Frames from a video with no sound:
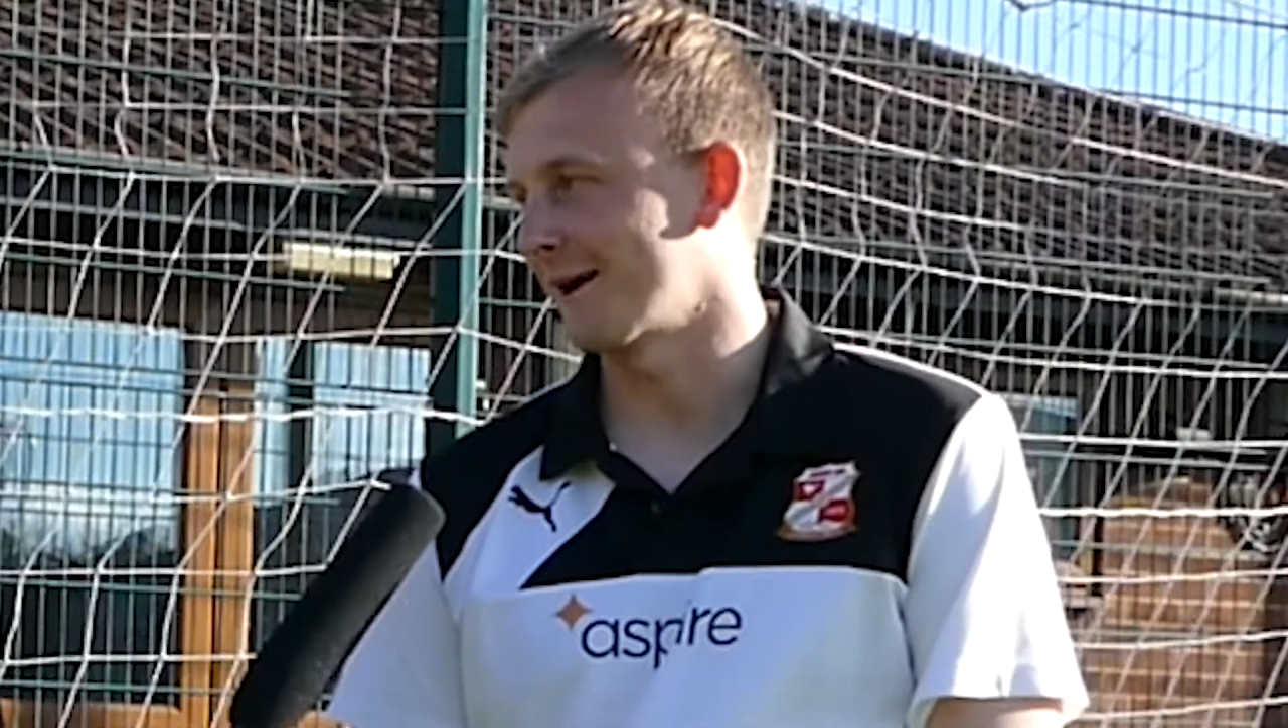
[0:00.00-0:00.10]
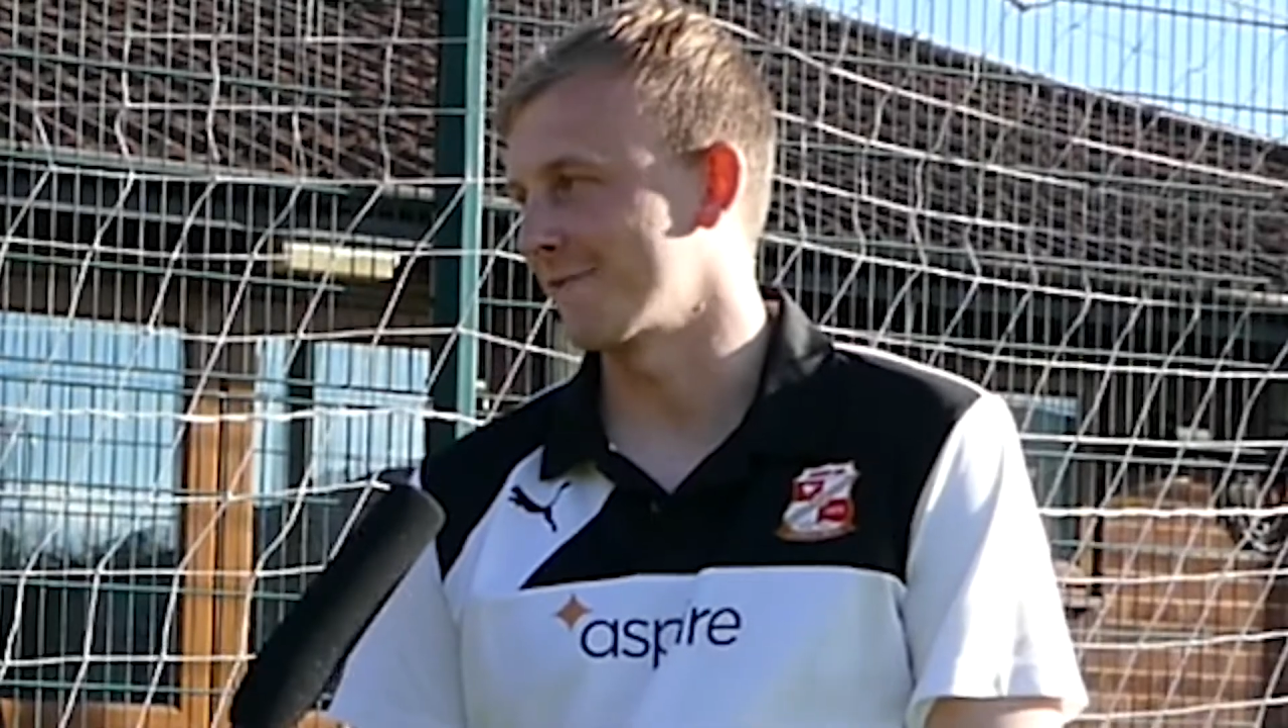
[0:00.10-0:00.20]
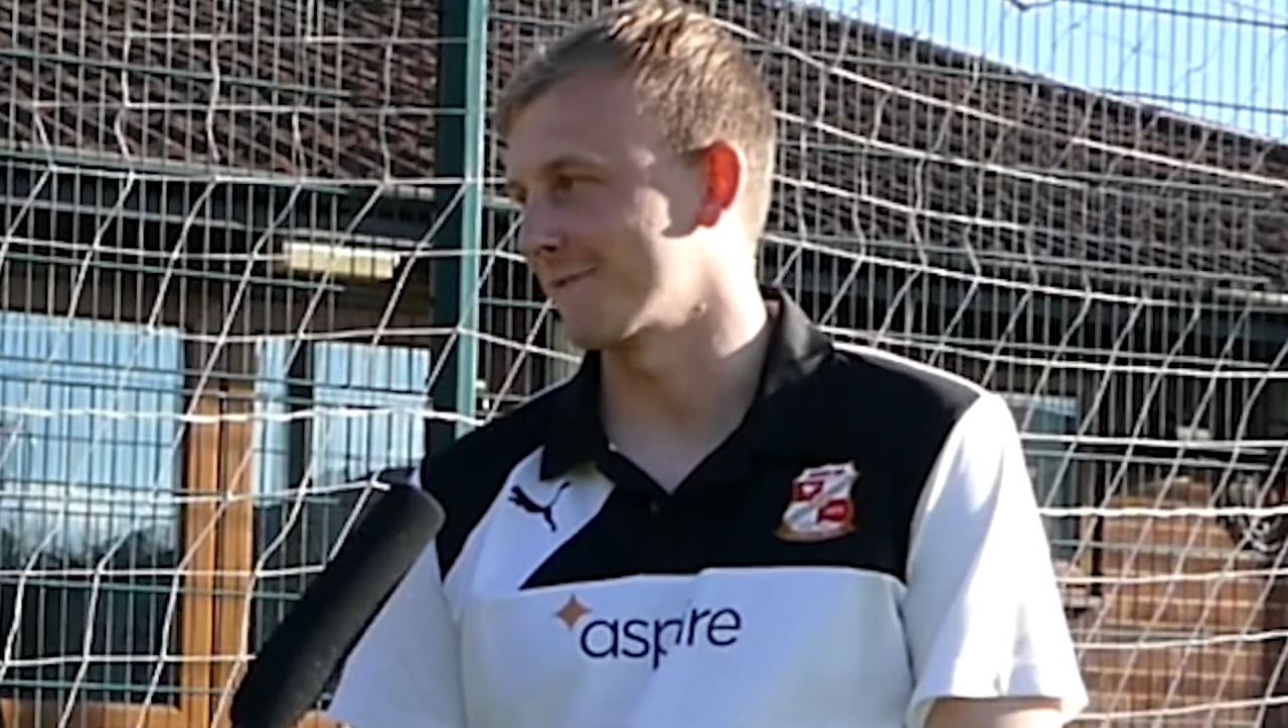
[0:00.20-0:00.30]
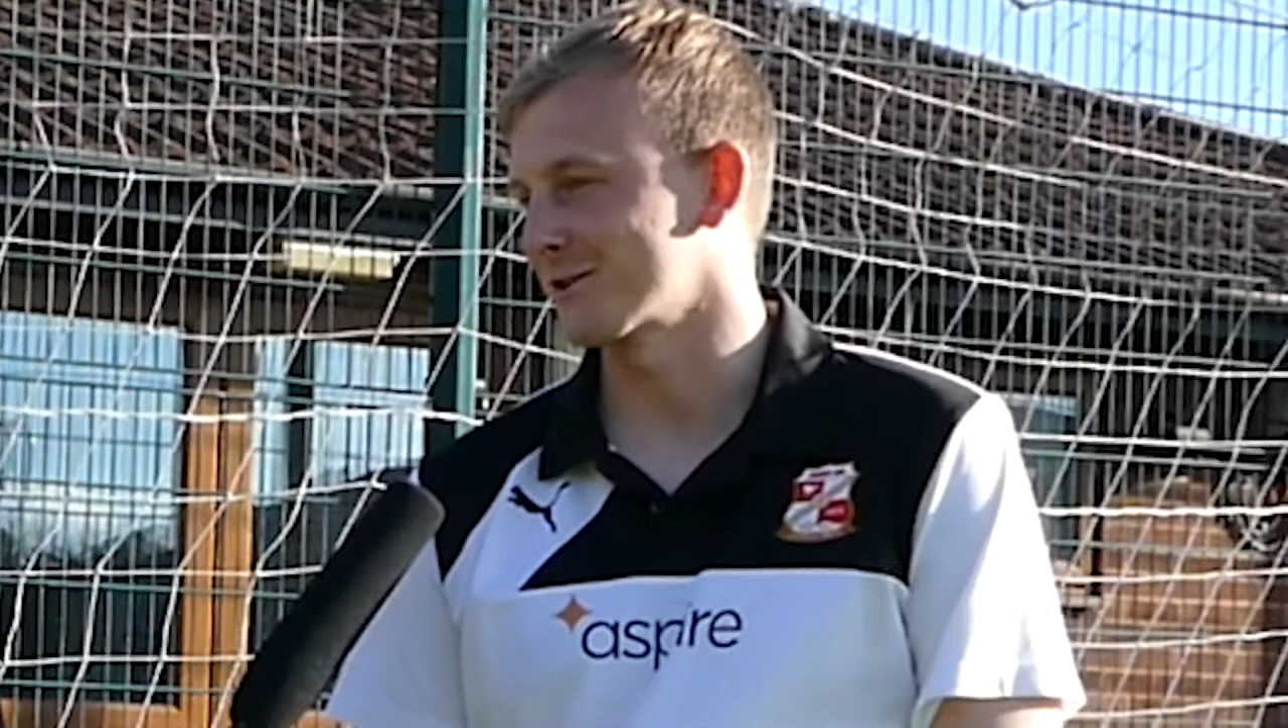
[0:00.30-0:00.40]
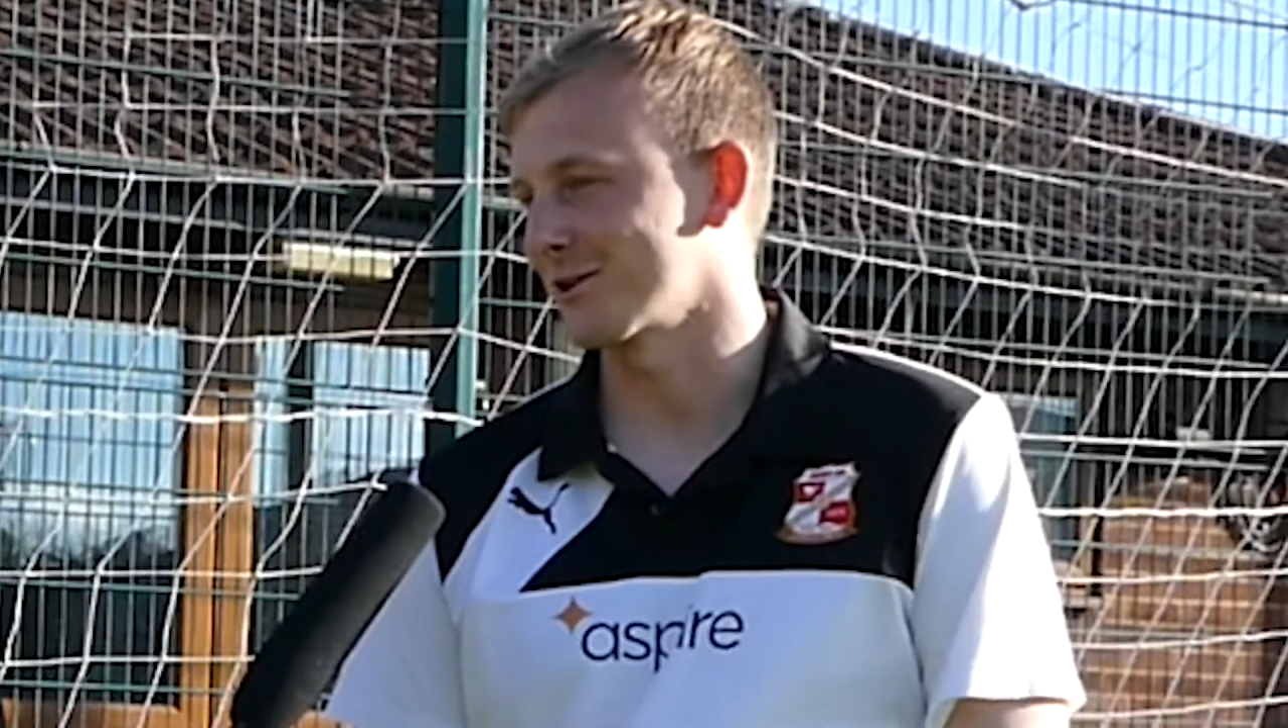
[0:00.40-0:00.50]
at them
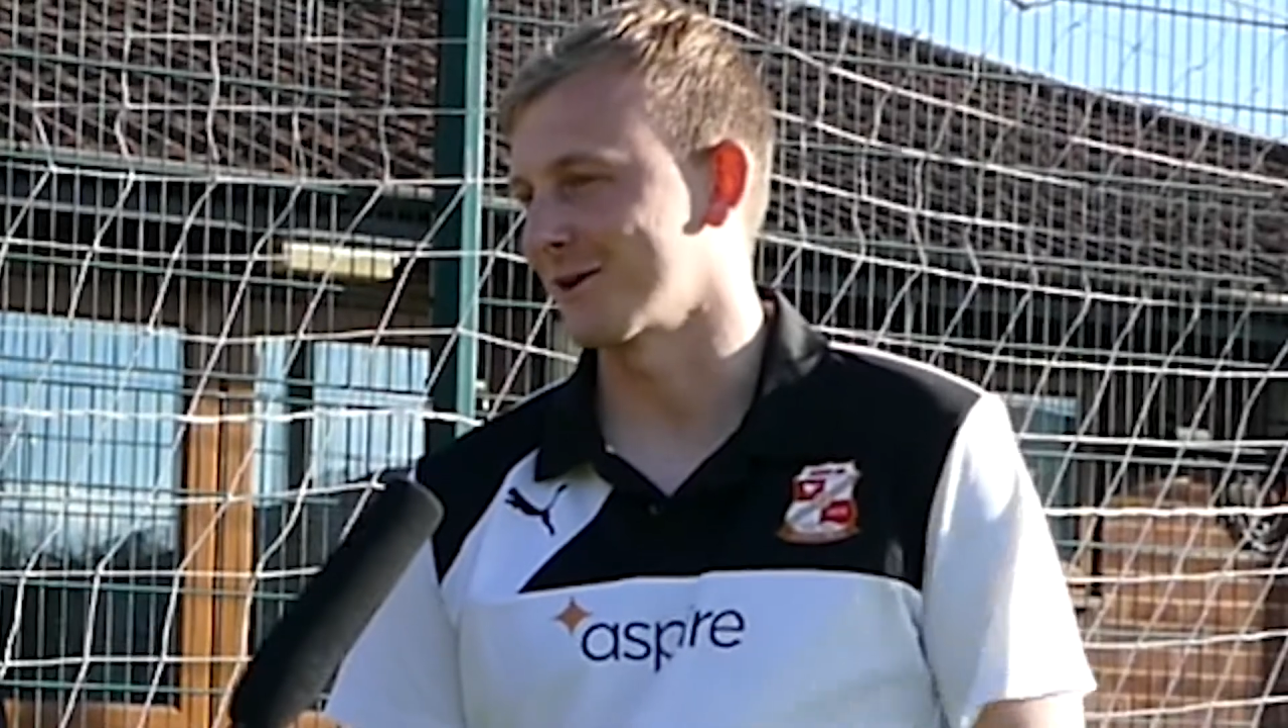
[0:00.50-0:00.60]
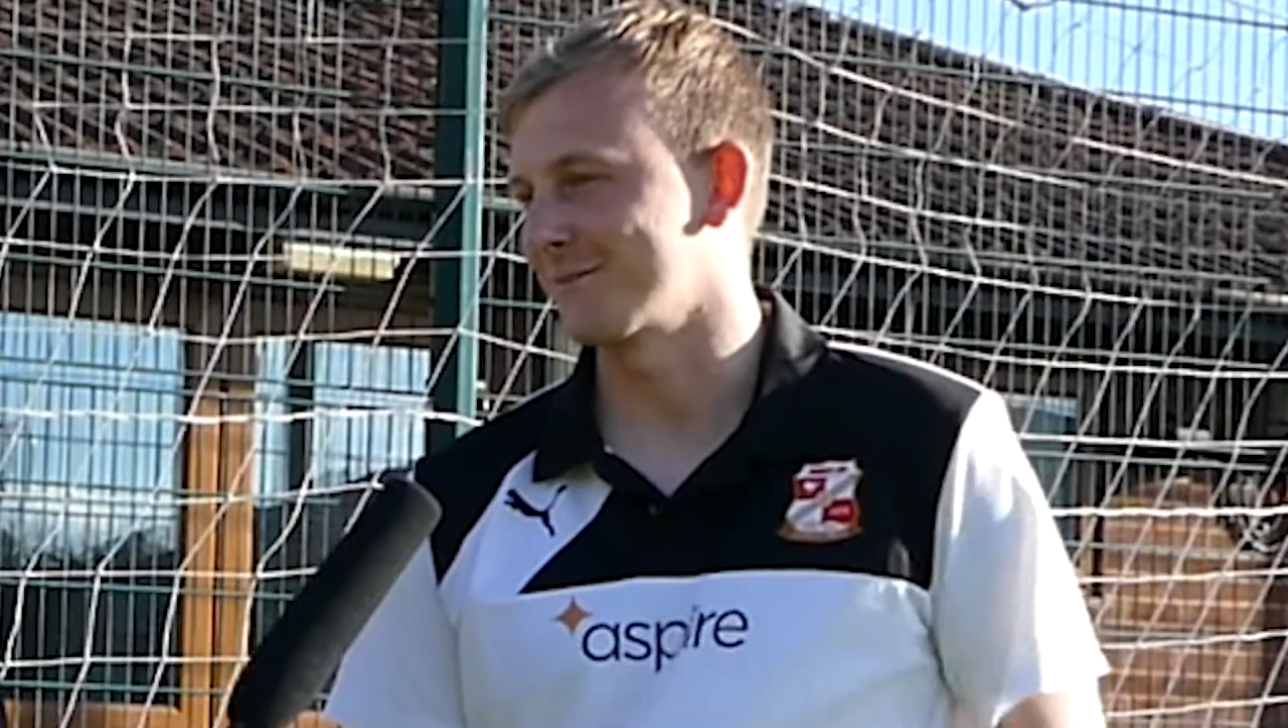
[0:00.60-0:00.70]
from the side,